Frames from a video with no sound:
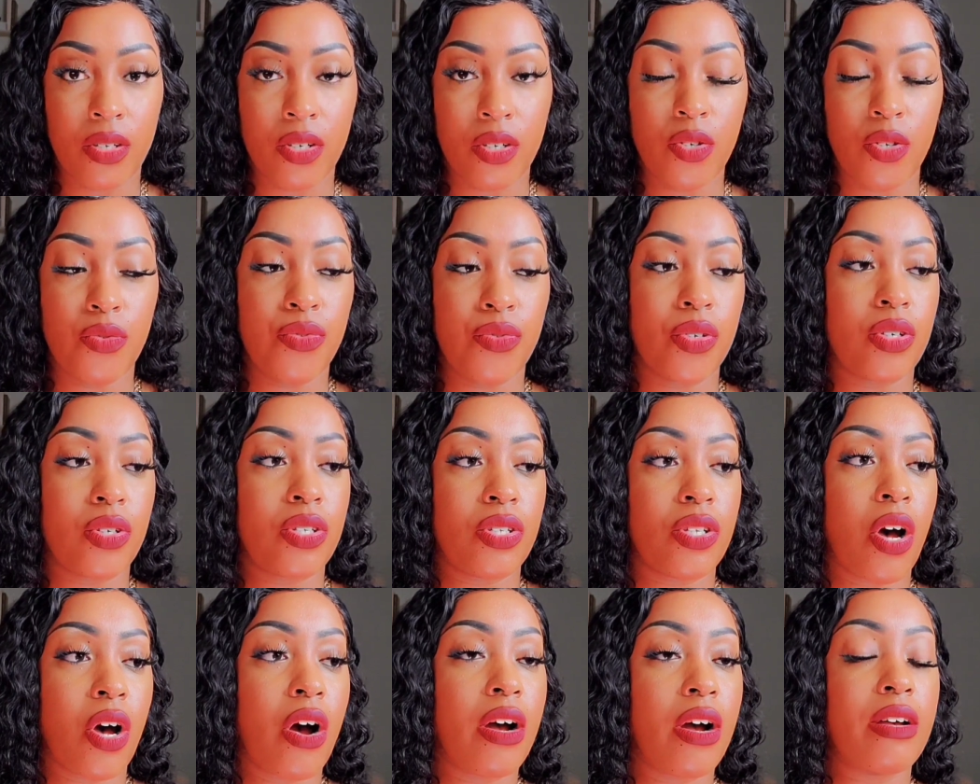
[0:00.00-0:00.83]
You feel
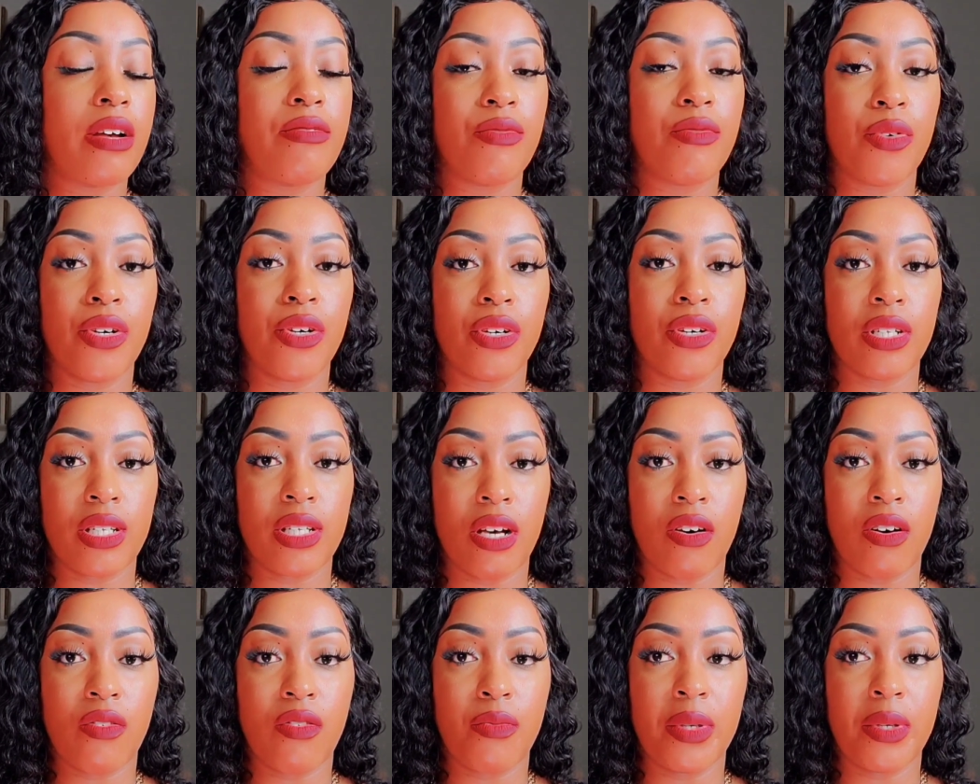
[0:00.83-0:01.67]
sorry for
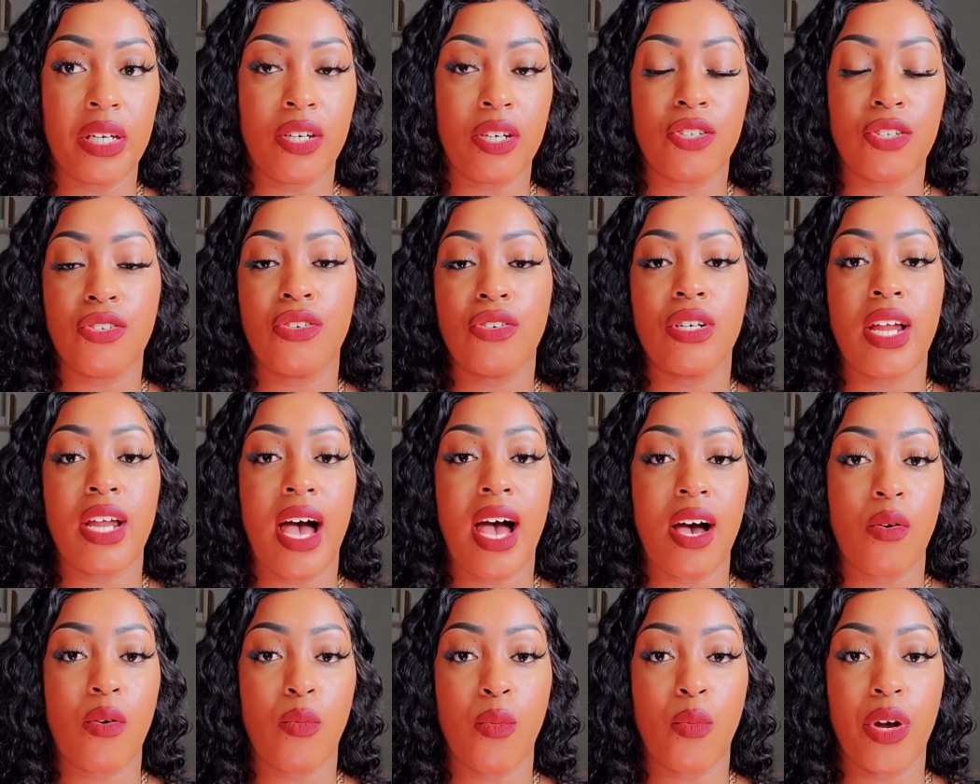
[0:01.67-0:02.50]
yourself because you're
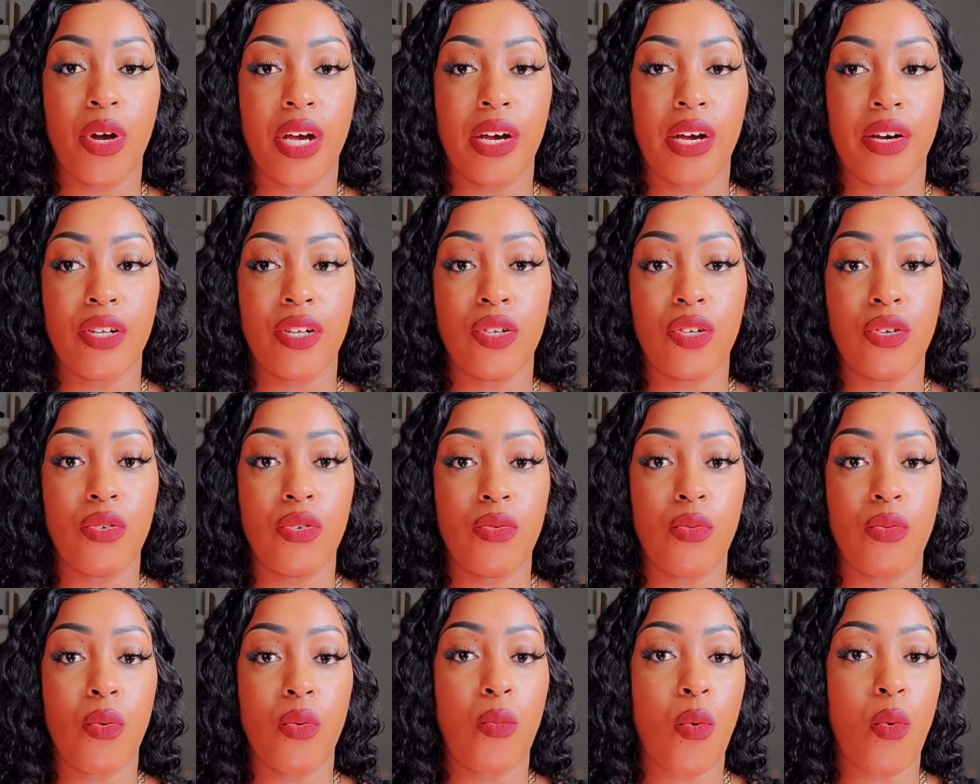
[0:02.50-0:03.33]
not where
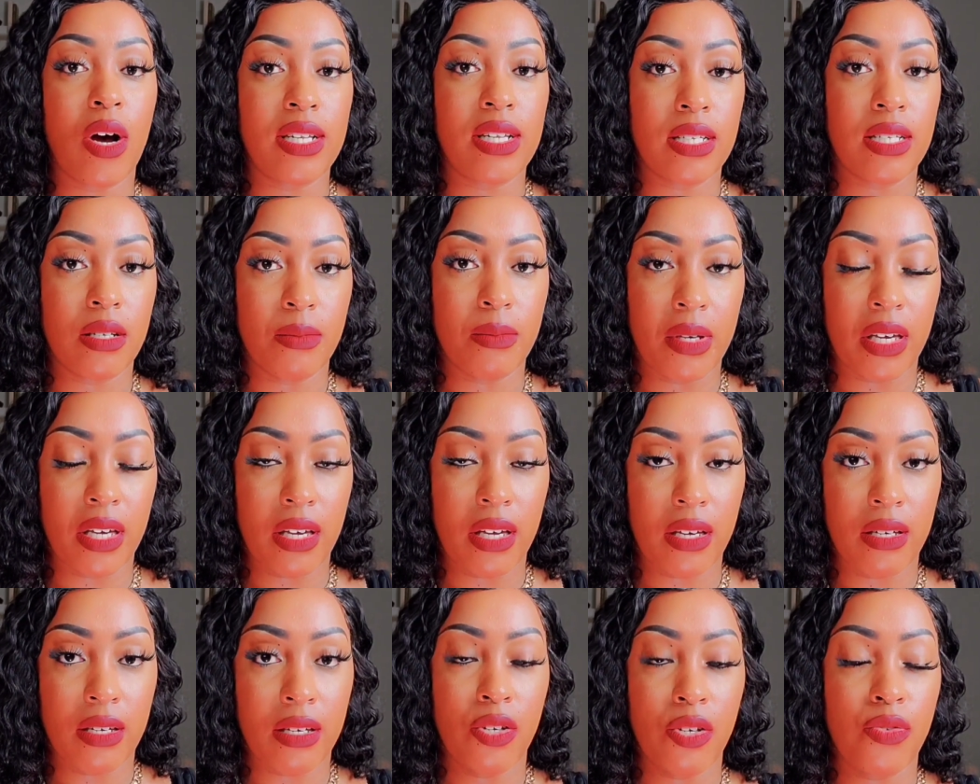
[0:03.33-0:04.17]
you want to
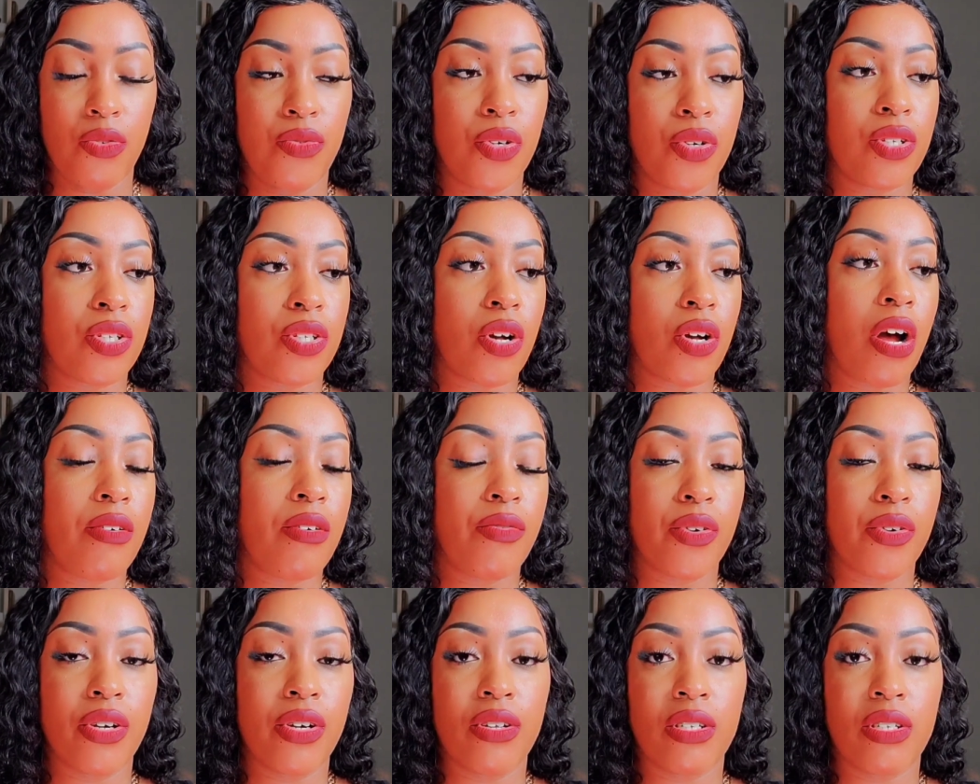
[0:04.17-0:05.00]
be. You feel
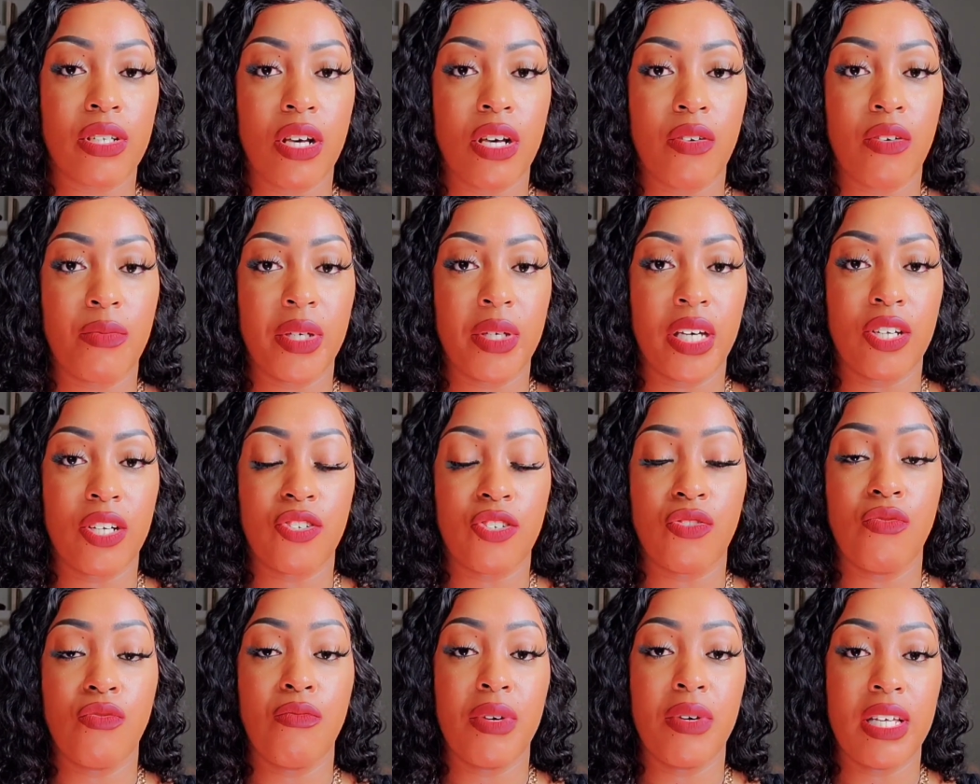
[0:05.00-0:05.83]
sorry for yourself
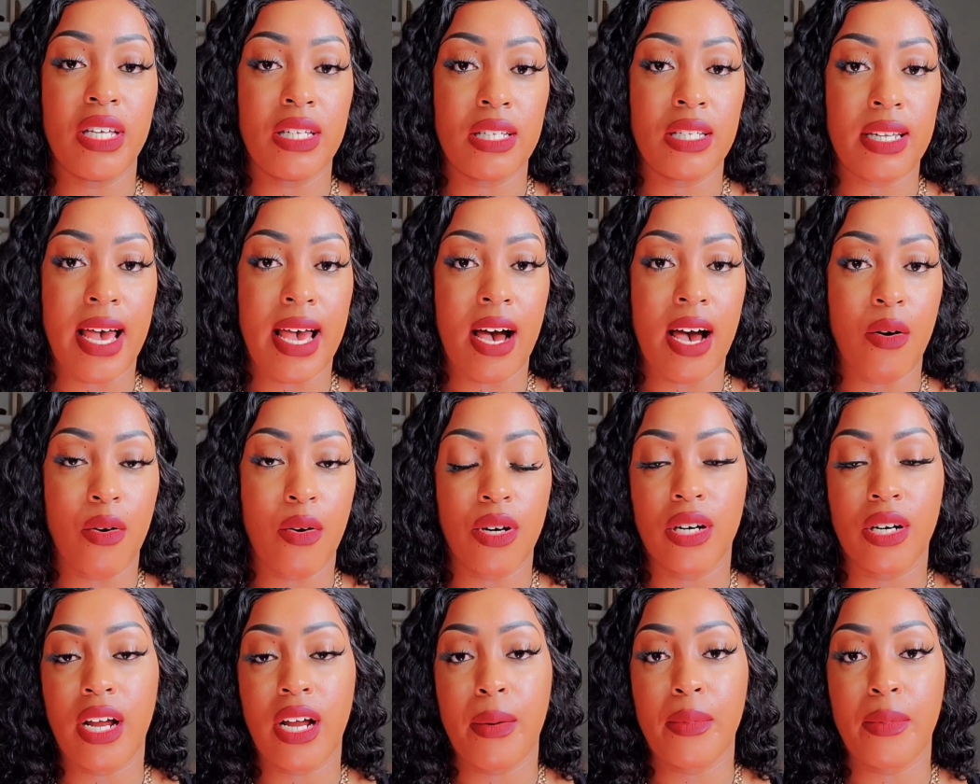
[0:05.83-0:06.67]
because you missed out
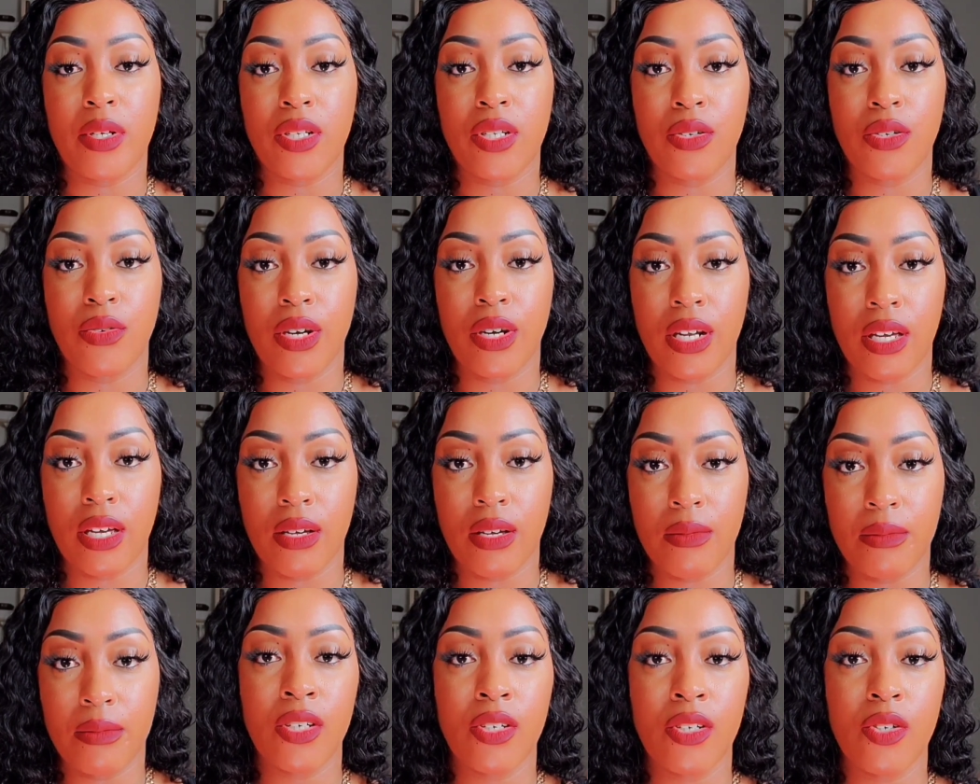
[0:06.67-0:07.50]
on an
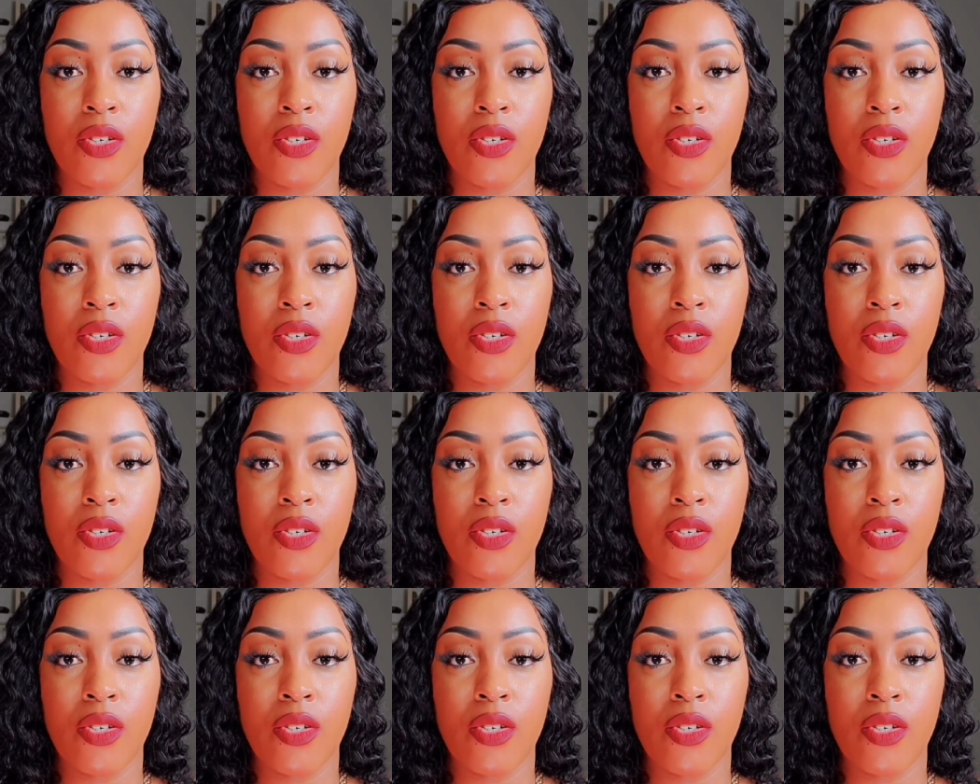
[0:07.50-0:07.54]
opportunity.